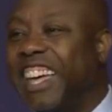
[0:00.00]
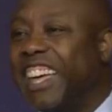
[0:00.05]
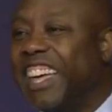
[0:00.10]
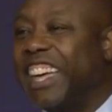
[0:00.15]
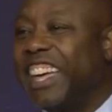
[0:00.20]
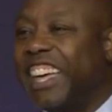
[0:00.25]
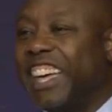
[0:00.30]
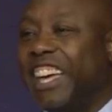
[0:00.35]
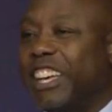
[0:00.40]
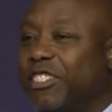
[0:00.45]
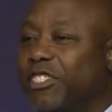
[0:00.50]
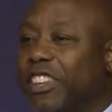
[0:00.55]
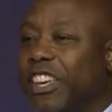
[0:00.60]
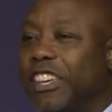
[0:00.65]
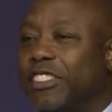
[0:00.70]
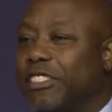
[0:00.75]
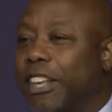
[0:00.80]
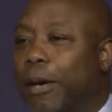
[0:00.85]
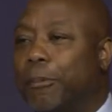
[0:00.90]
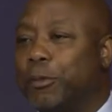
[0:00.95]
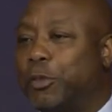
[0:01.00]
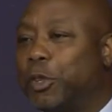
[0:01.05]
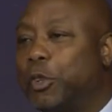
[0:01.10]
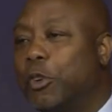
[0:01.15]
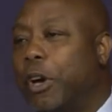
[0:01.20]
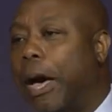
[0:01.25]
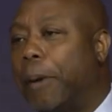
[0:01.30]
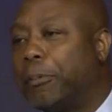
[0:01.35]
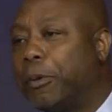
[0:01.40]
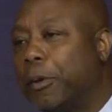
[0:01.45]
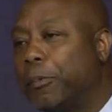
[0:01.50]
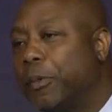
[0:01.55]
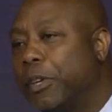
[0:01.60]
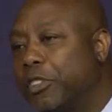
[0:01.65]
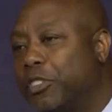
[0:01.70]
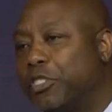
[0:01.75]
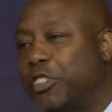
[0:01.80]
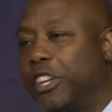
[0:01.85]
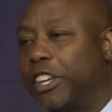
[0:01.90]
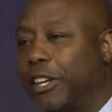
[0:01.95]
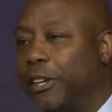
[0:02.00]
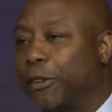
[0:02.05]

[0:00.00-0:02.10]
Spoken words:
He says, I'm too optimistic.